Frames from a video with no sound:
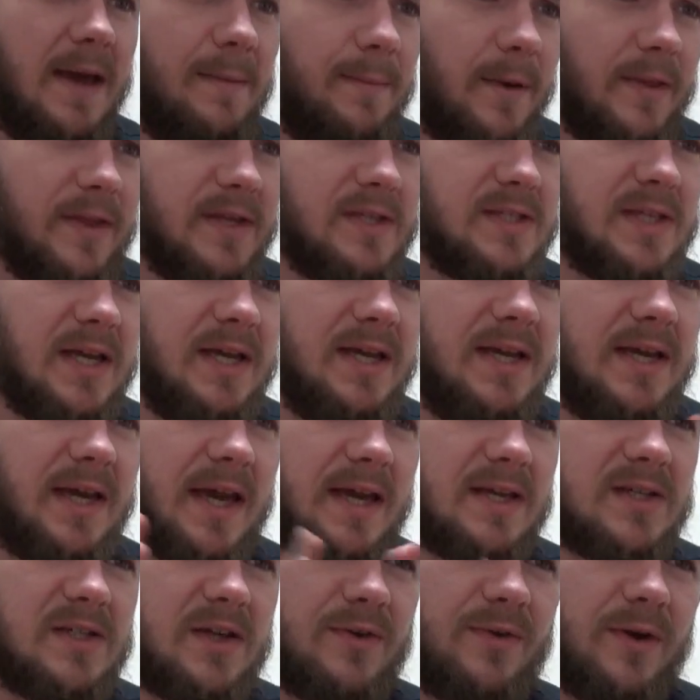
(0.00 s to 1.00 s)
But the city
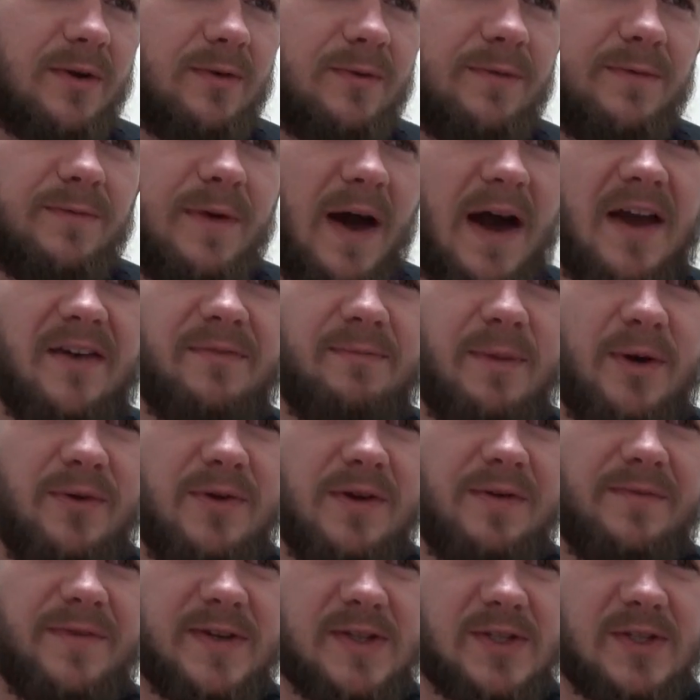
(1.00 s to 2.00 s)
gets around 5
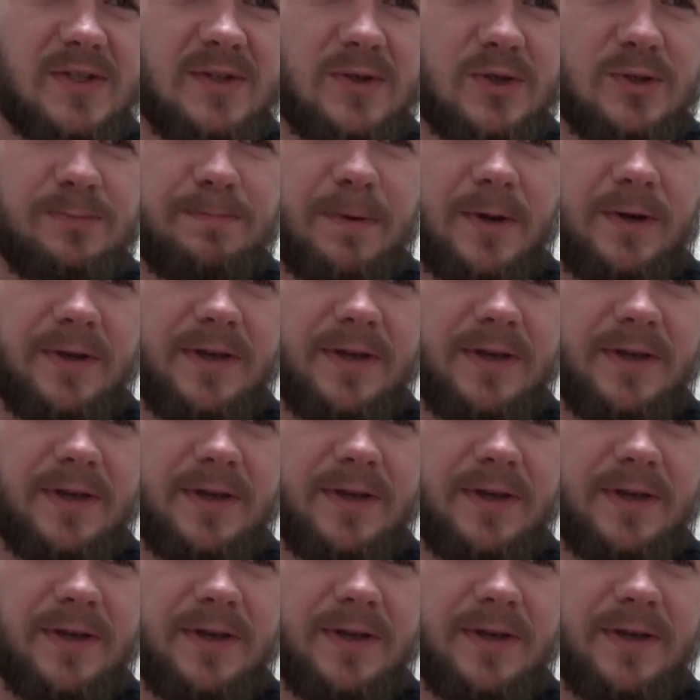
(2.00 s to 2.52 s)
million visitors per